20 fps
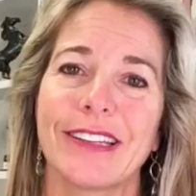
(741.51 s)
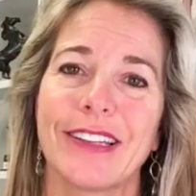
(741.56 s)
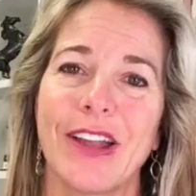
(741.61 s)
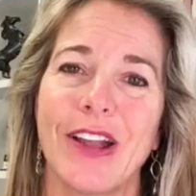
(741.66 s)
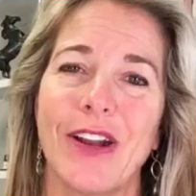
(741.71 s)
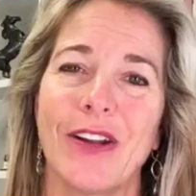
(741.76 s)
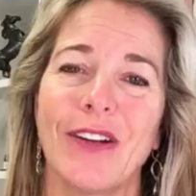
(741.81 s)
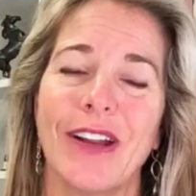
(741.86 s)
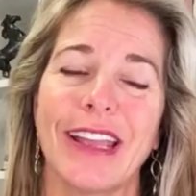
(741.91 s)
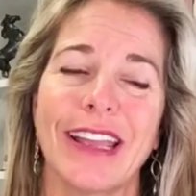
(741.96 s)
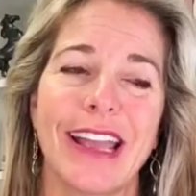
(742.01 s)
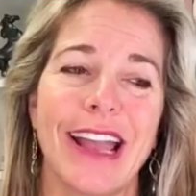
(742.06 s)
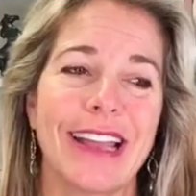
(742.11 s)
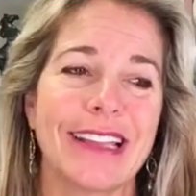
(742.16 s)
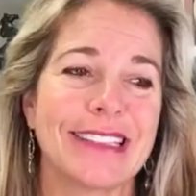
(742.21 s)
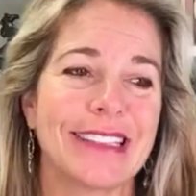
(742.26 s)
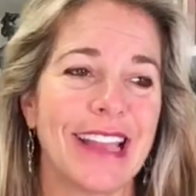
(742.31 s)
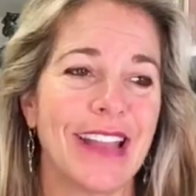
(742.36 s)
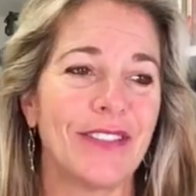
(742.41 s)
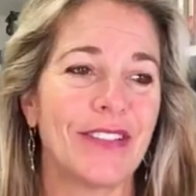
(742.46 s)
All right, guys,
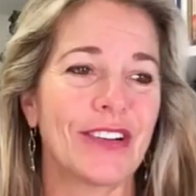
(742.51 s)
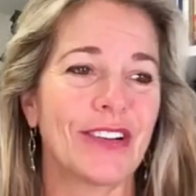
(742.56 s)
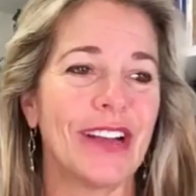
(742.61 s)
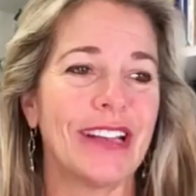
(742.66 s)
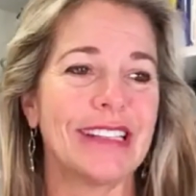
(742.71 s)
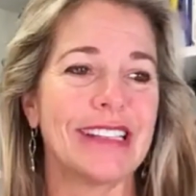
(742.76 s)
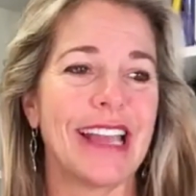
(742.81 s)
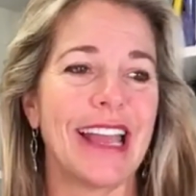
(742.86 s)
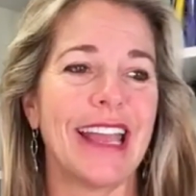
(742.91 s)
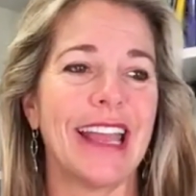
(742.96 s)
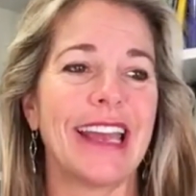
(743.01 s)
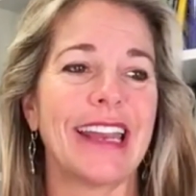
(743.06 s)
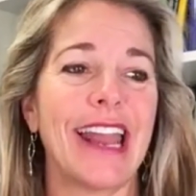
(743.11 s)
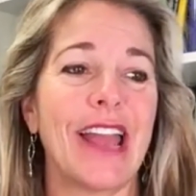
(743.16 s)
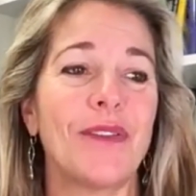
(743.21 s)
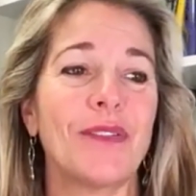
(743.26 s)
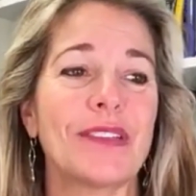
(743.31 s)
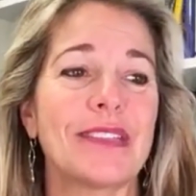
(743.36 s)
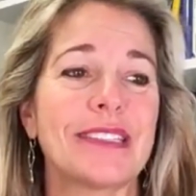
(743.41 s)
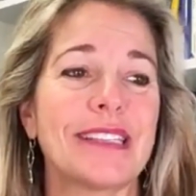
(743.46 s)
have a great day, and I
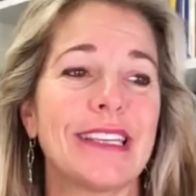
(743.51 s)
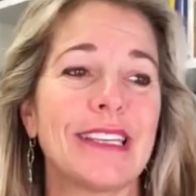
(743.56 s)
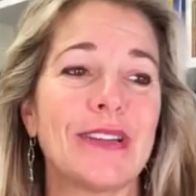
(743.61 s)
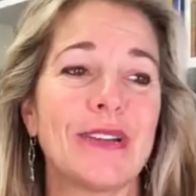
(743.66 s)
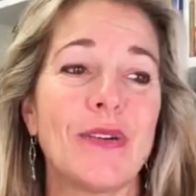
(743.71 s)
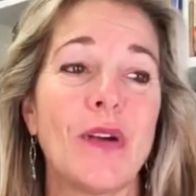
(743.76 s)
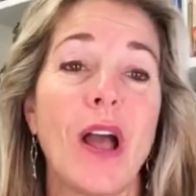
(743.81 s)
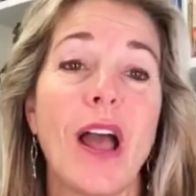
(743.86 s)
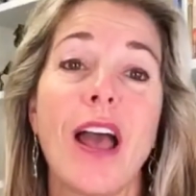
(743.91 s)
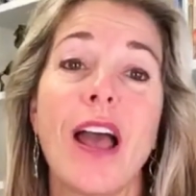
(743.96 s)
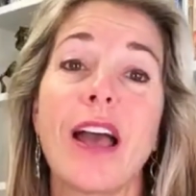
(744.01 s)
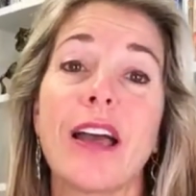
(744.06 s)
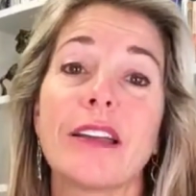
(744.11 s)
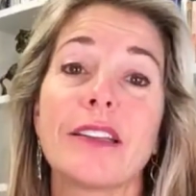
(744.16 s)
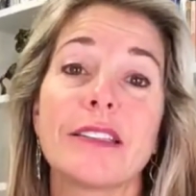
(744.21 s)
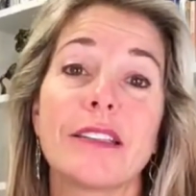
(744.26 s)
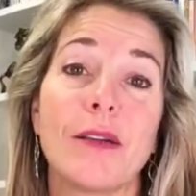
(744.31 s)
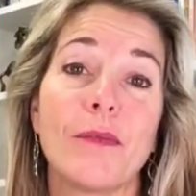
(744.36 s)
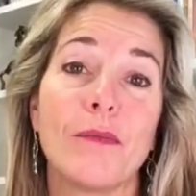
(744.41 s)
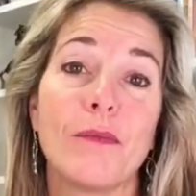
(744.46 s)
will see you
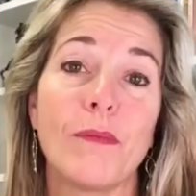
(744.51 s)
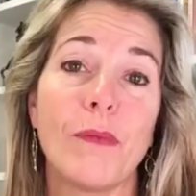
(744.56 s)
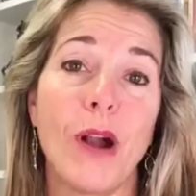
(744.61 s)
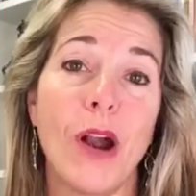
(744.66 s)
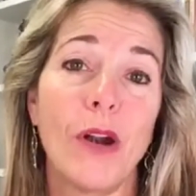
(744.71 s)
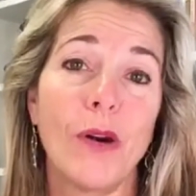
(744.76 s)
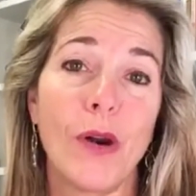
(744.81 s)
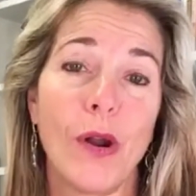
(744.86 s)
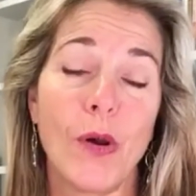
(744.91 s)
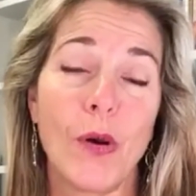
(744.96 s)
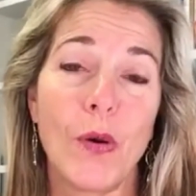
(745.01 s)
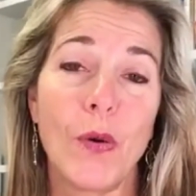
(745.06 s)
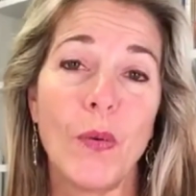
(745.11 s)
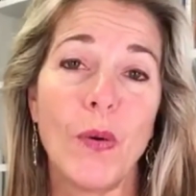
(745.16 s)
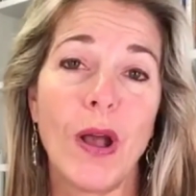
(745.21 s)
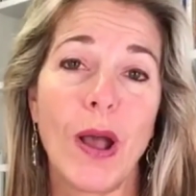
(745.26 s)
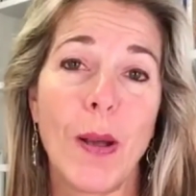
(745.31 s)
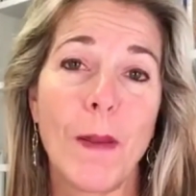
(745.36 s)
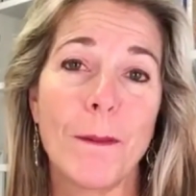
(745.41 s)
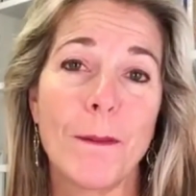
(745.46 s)
tomorrow
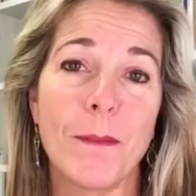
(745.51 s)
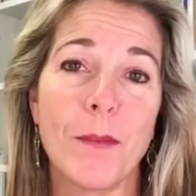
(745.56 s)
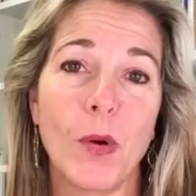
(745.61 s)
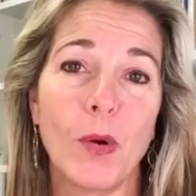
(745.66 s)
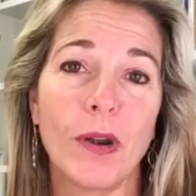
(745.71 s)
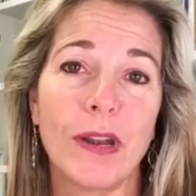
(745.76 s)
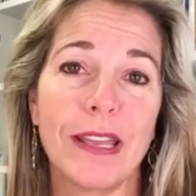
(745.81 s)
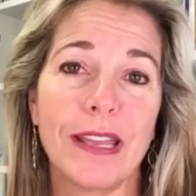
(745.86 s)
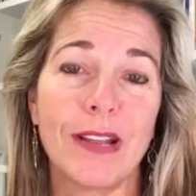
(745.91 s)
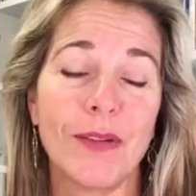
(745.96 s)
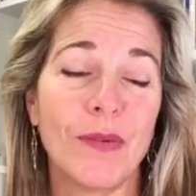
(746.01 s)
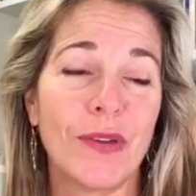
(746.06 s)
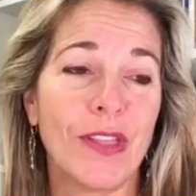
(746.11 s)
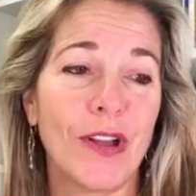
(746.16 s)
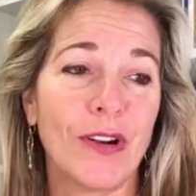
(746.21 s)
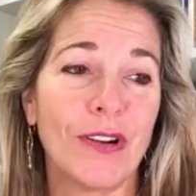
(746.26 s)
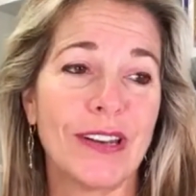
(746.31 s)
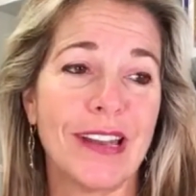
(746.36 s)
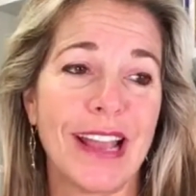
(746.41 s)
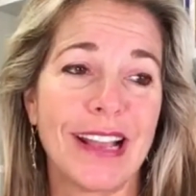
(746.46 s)
morning with our
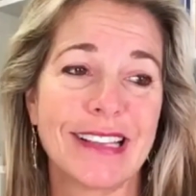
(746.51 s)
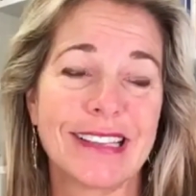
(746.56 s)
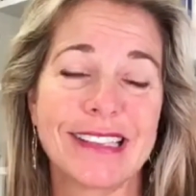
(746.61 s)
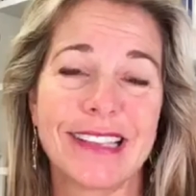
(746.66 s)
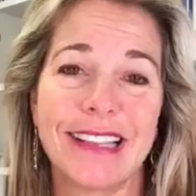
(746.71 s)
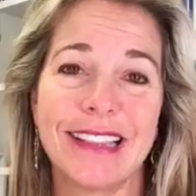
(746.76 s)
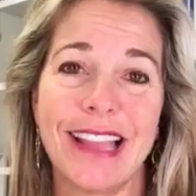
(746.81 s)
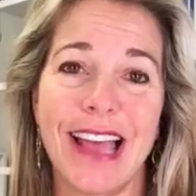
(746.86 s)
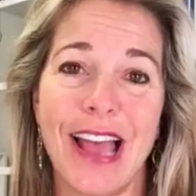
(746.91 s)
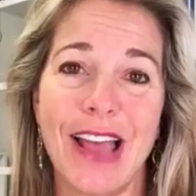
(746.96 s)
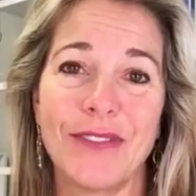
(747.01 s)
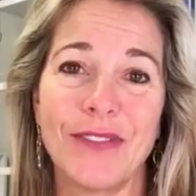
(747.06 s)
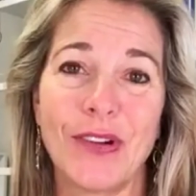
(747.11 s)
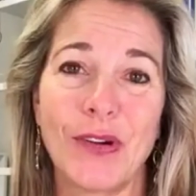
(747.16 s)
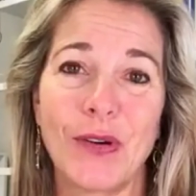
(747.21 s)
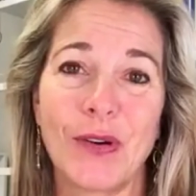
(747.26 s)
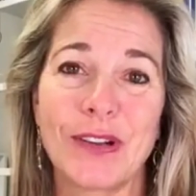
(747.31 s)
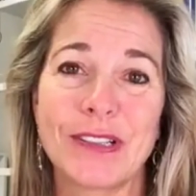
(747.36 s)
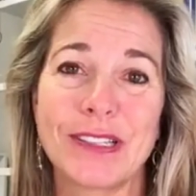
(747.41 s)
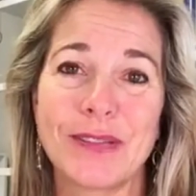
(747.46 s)
next live A
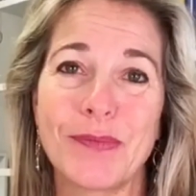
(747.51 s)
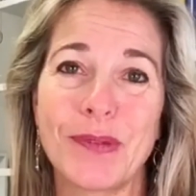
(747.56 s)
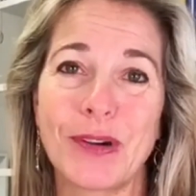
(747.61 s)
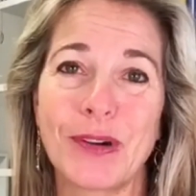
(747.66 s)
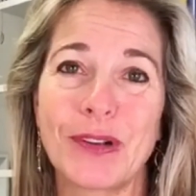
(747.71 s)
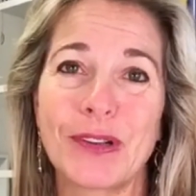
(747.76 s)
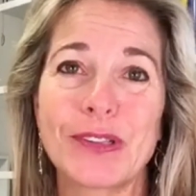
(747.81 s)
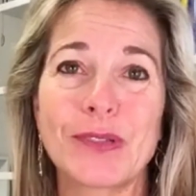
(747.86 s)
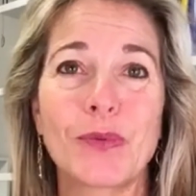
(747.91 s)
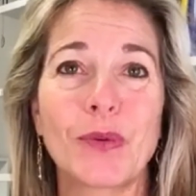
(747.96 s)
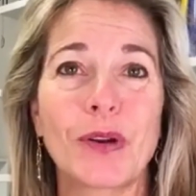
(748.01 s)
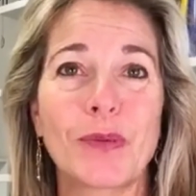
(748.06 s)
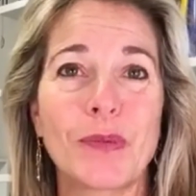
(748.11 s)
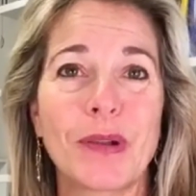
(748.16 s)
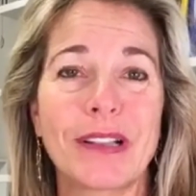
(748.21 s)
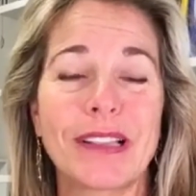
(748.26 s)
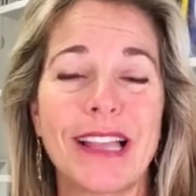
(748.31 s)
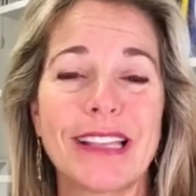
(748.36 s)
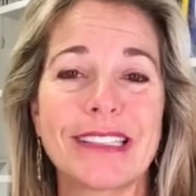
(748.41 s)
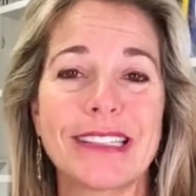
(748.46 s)
Course in Miracles workbook
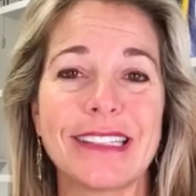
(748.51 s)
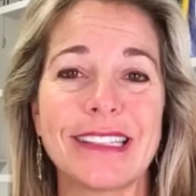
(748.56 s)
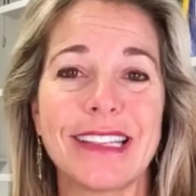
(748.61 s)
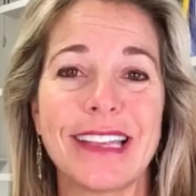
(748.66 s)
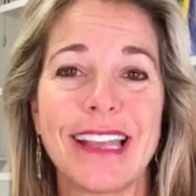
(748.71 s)
lesson.